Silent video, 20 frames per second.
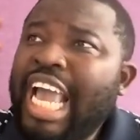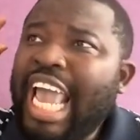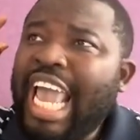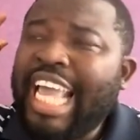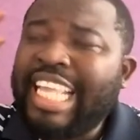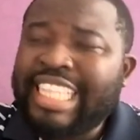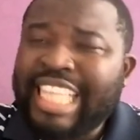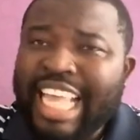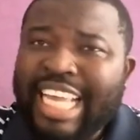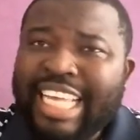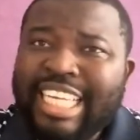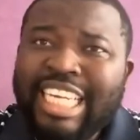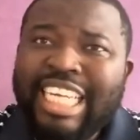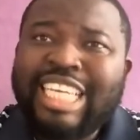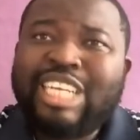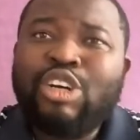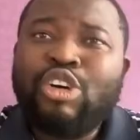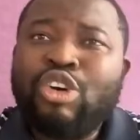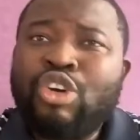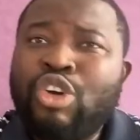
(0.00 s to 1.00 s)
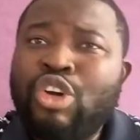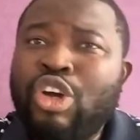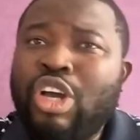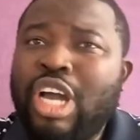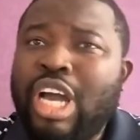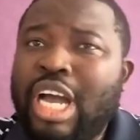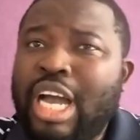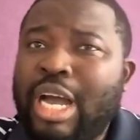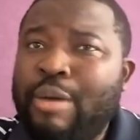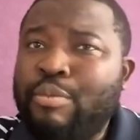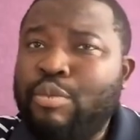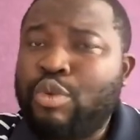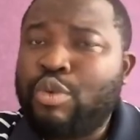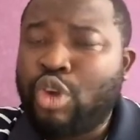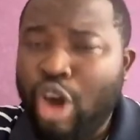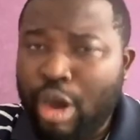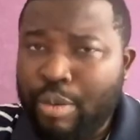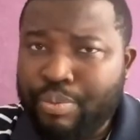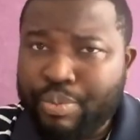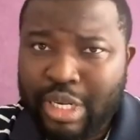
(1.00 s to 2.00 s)
a technical
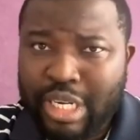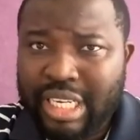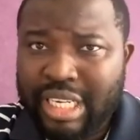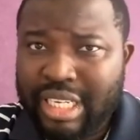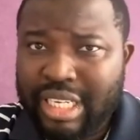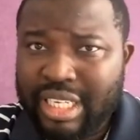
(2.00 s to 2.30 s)
company,